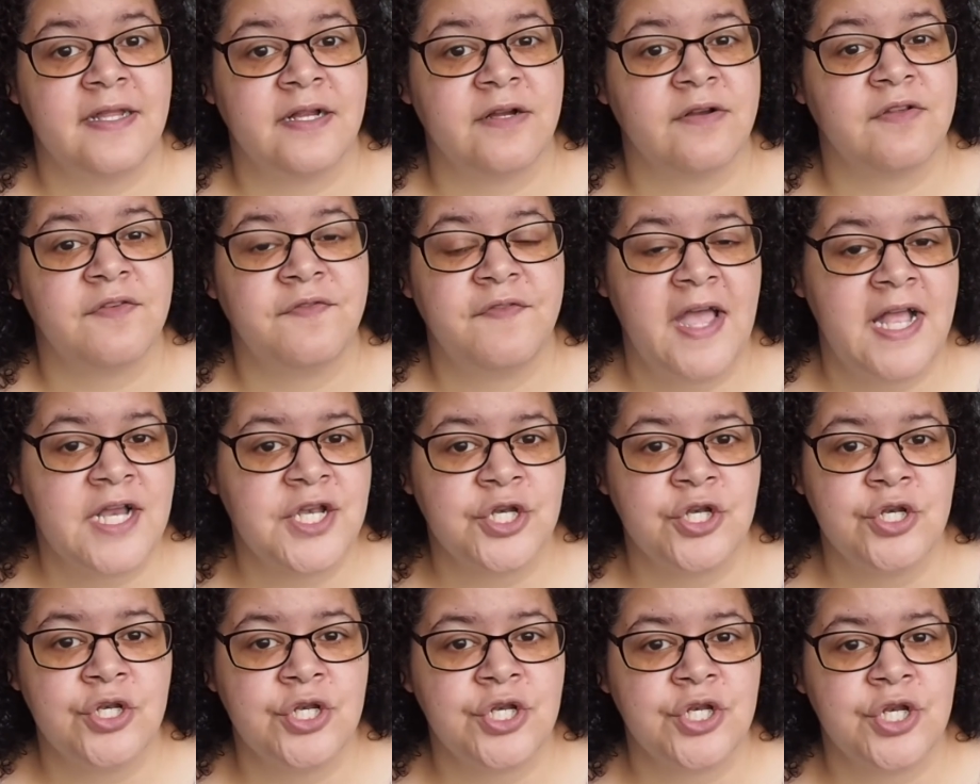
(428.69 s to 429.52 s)
There's
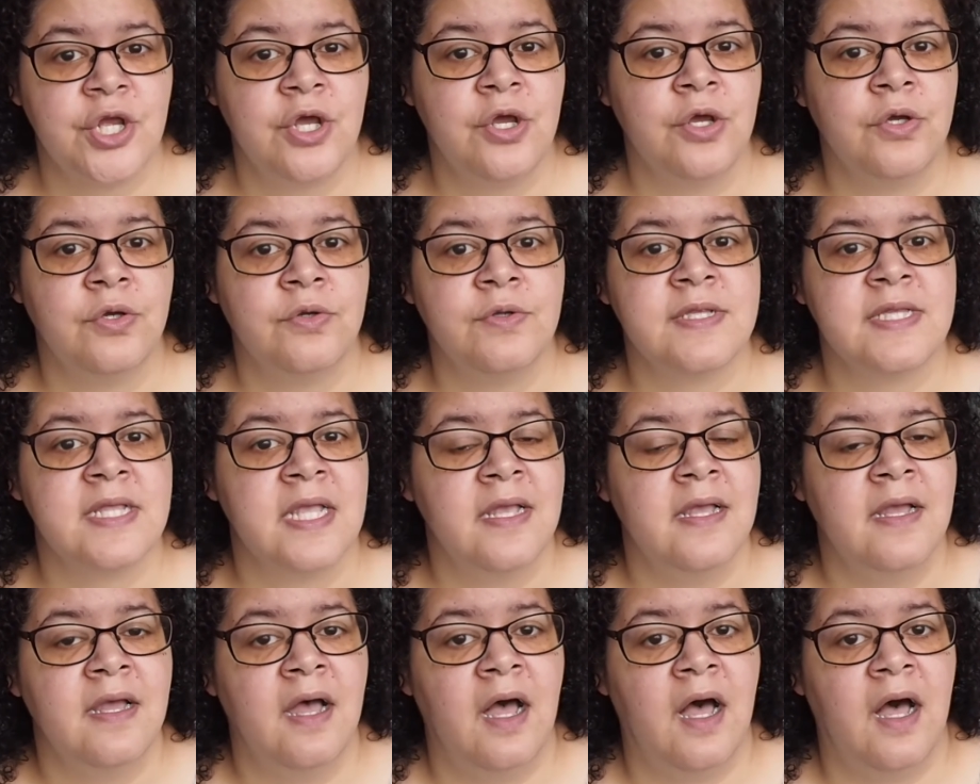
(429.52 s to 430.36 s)
fashion shows,
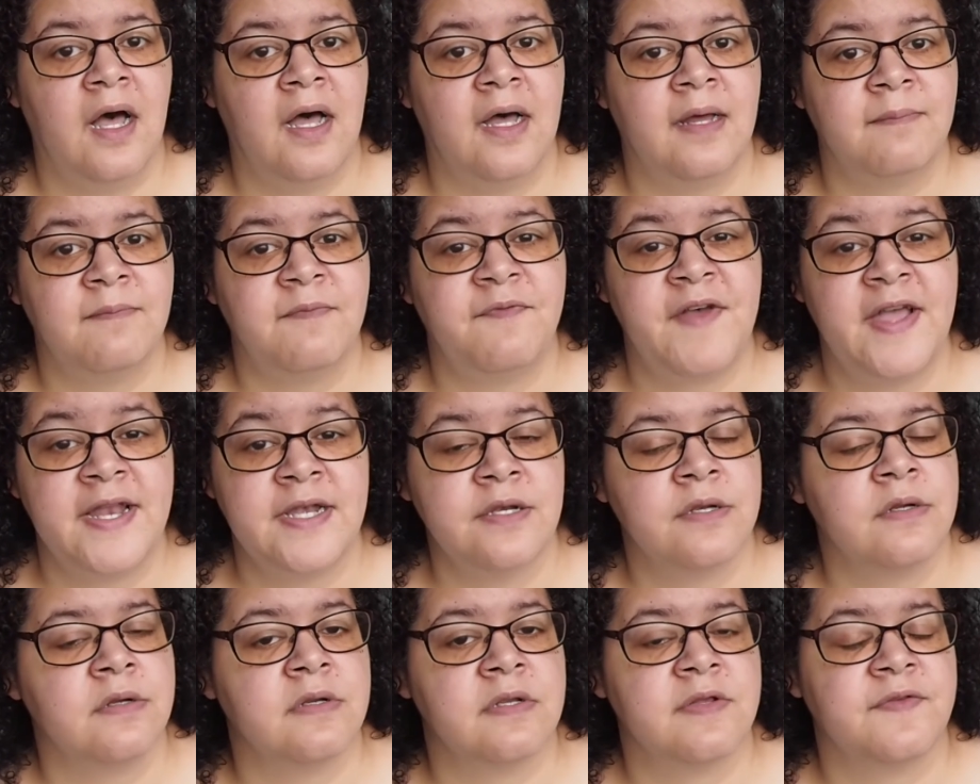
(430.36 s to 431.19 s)

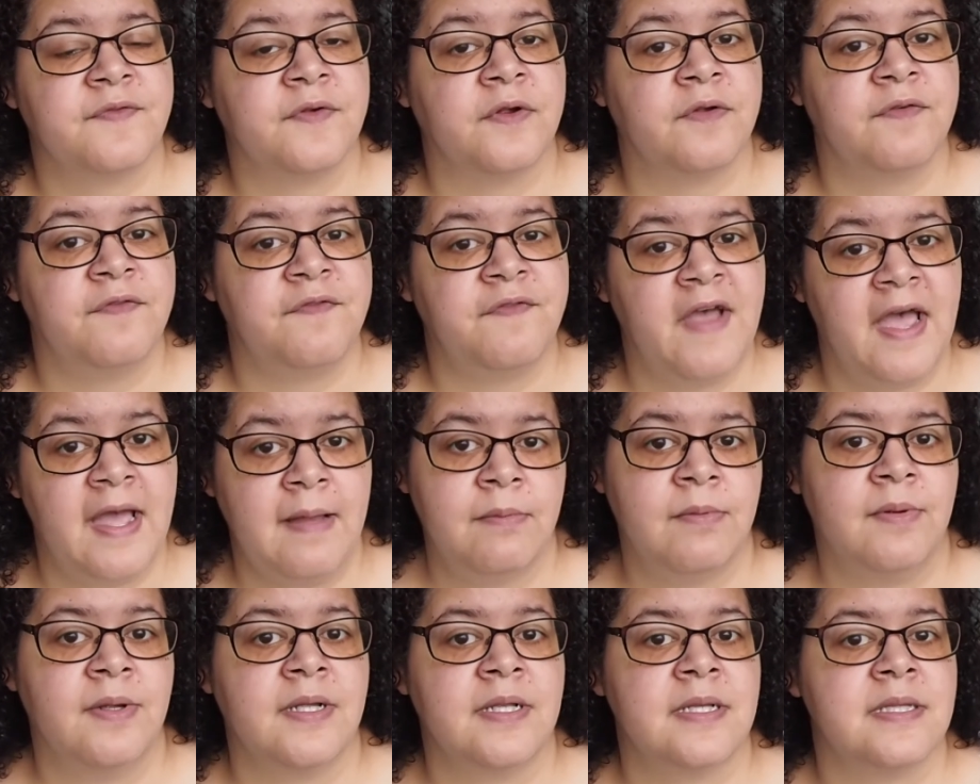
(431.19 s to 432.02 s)
vendors for
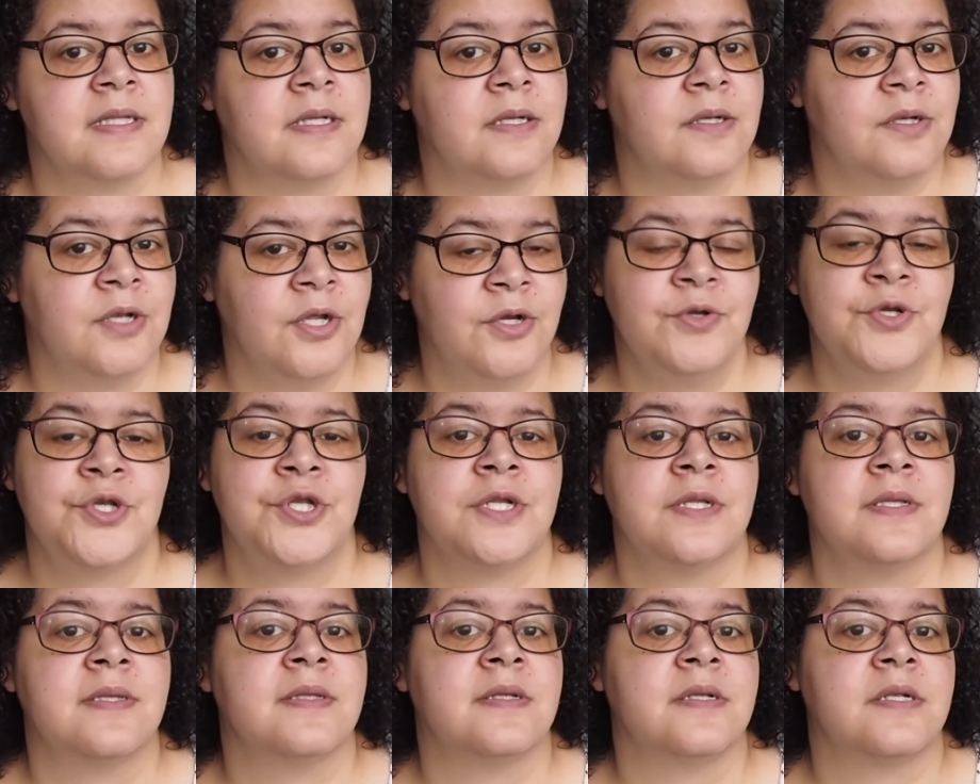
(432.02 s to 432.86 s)
fabrics and
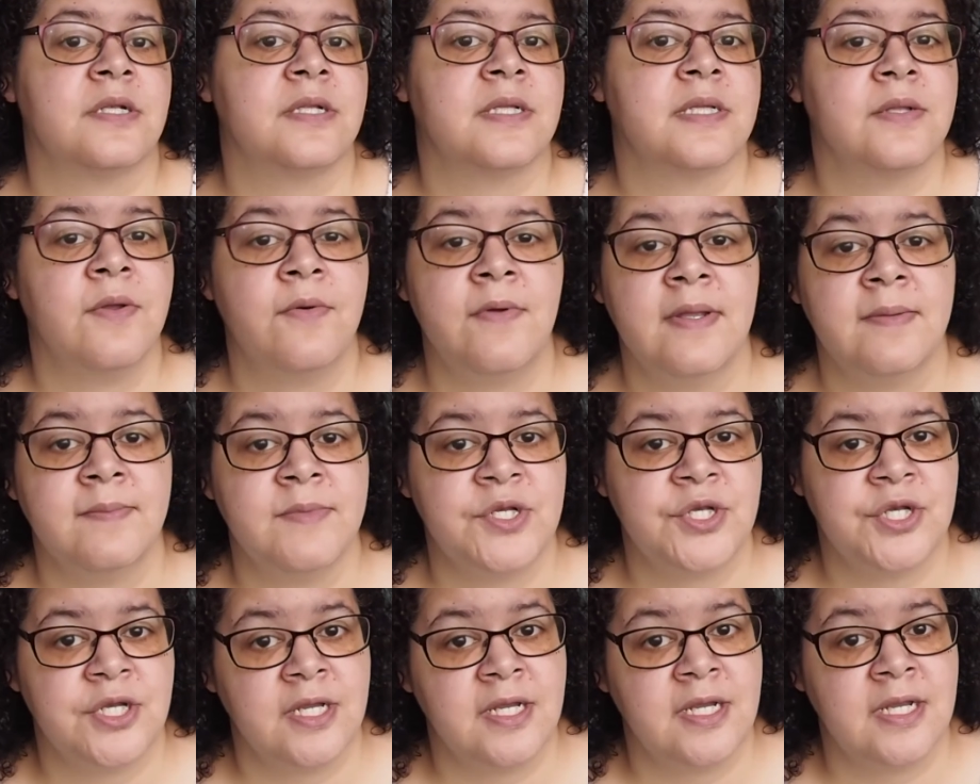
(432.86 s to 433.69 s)
notions and sewing
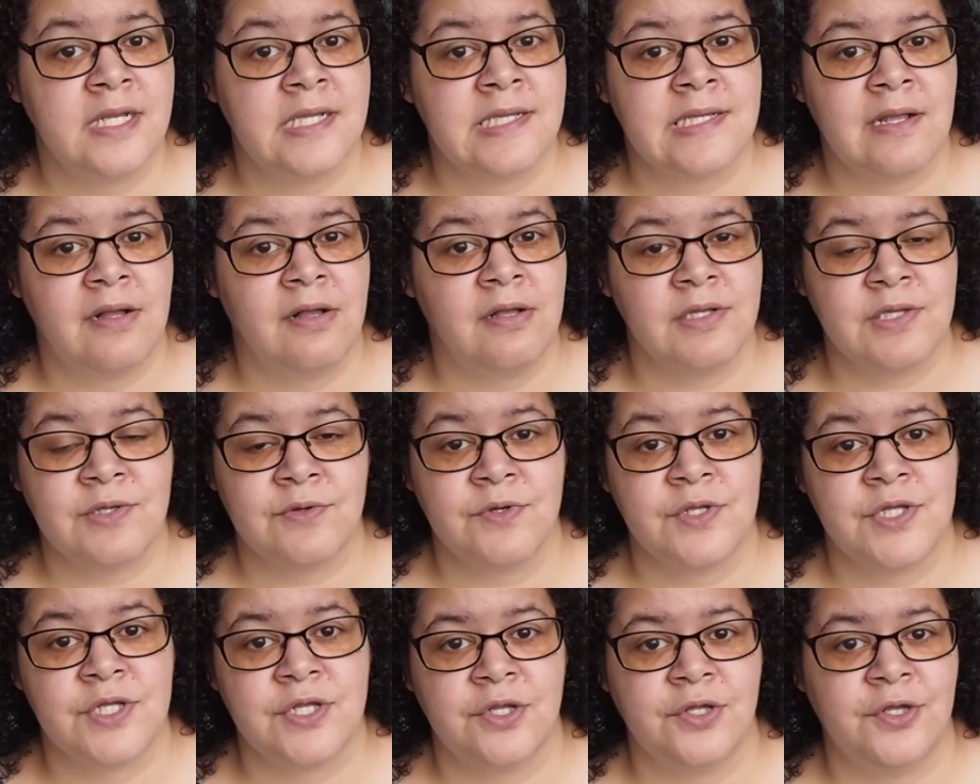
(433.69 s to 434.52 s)
machines, all
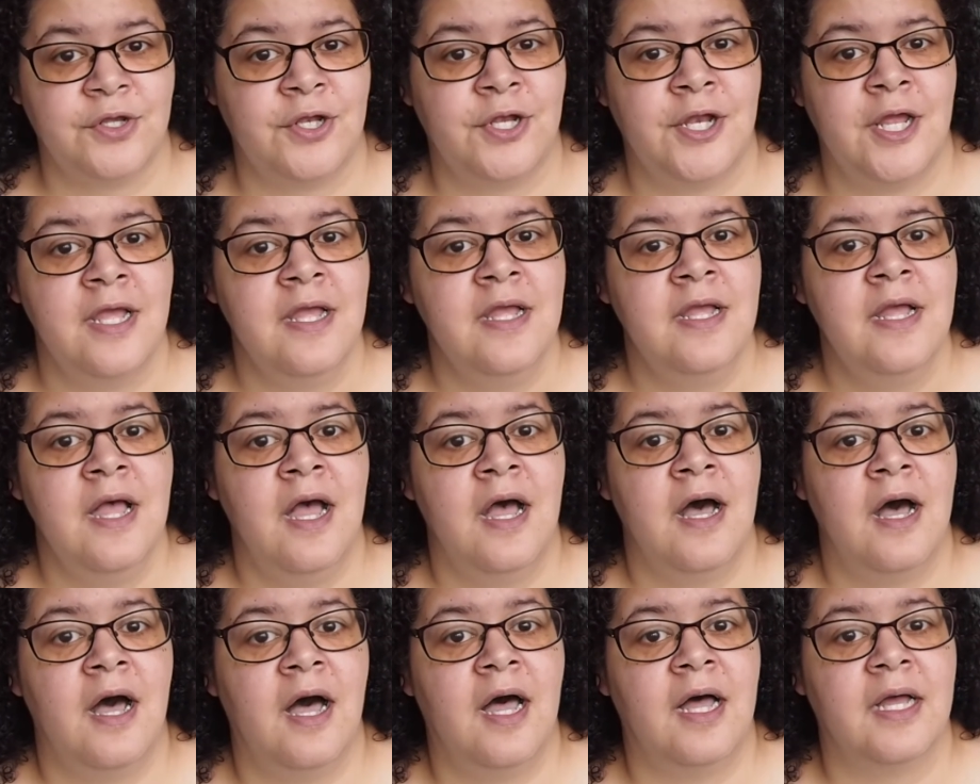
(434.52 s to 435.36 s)
sorts of good
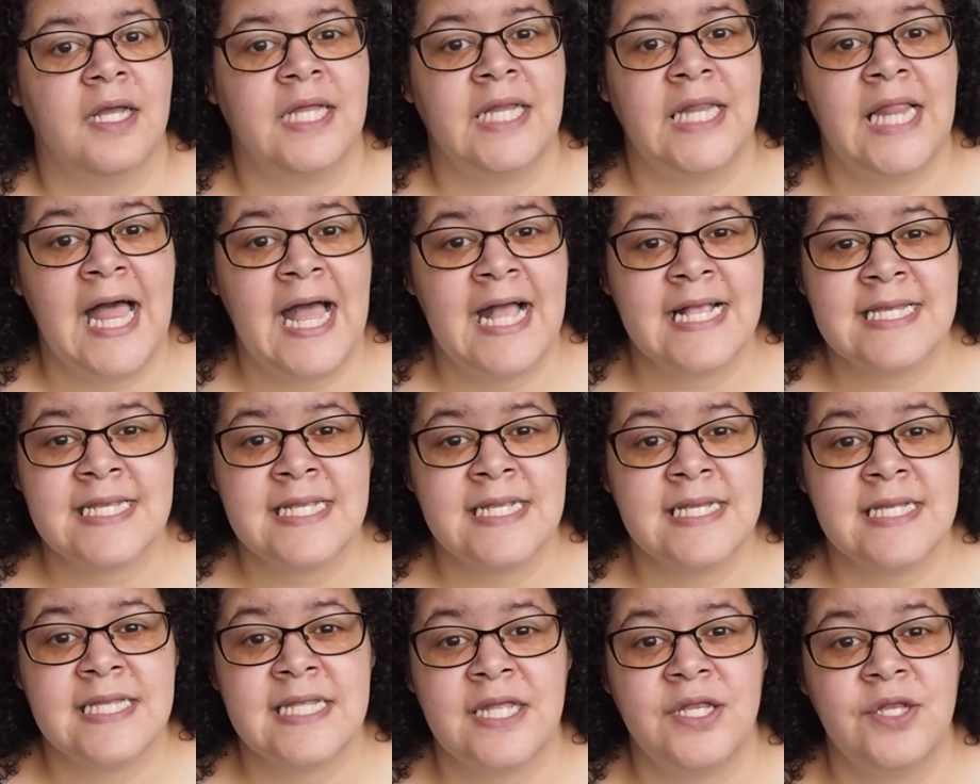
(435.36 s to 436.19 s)

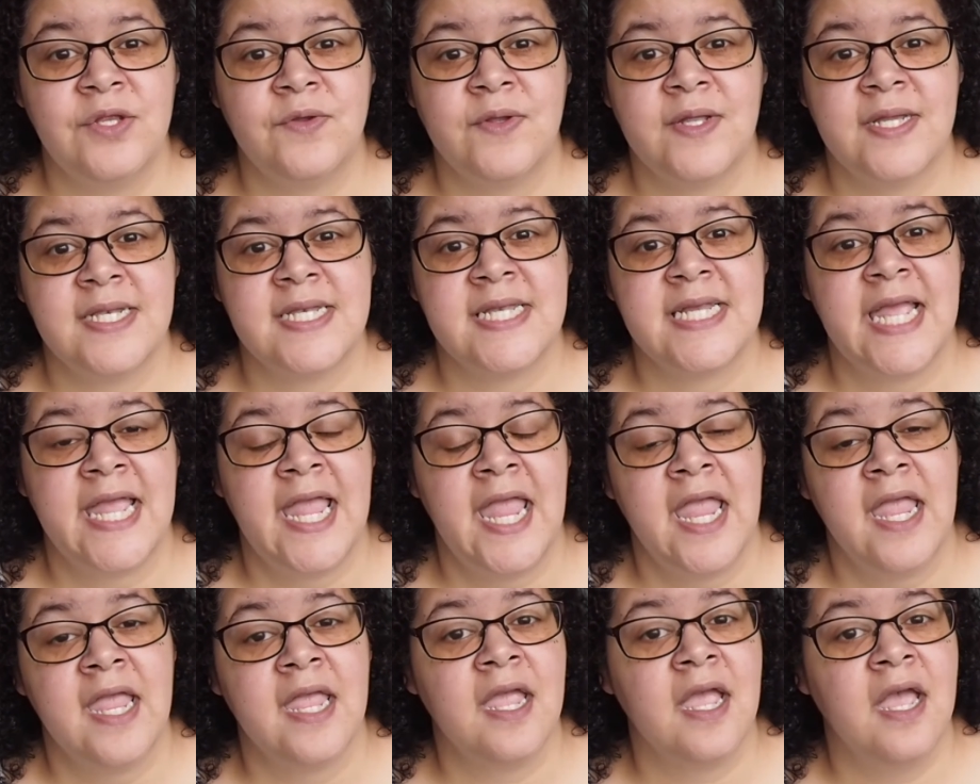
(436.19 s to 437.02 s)
classes that you can
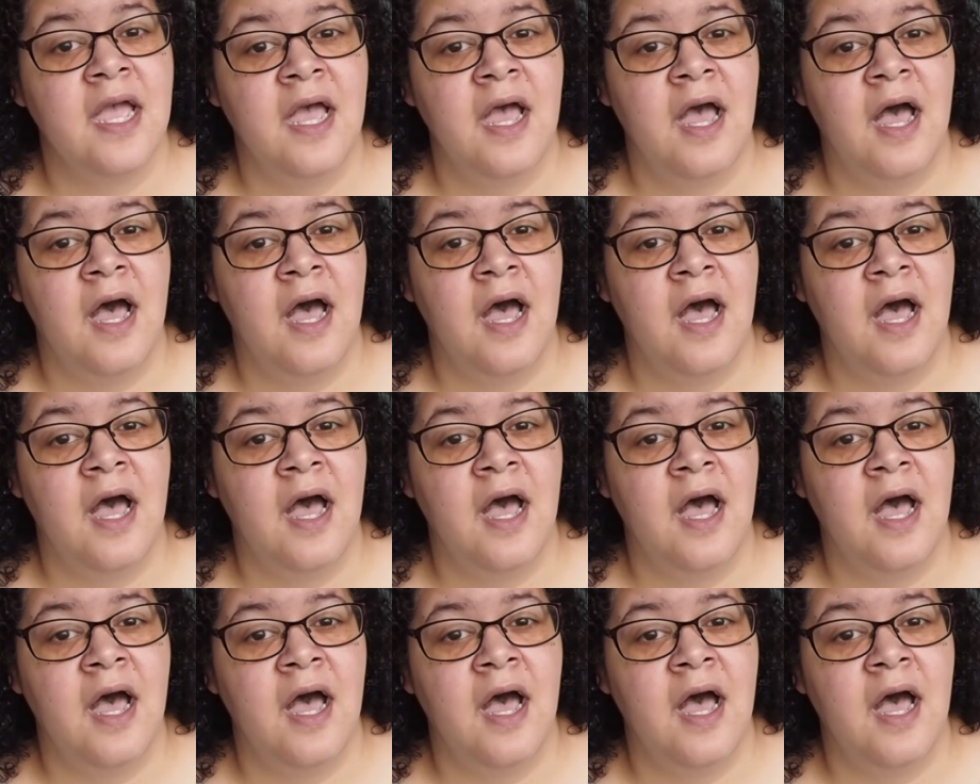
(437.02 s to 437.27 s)
take.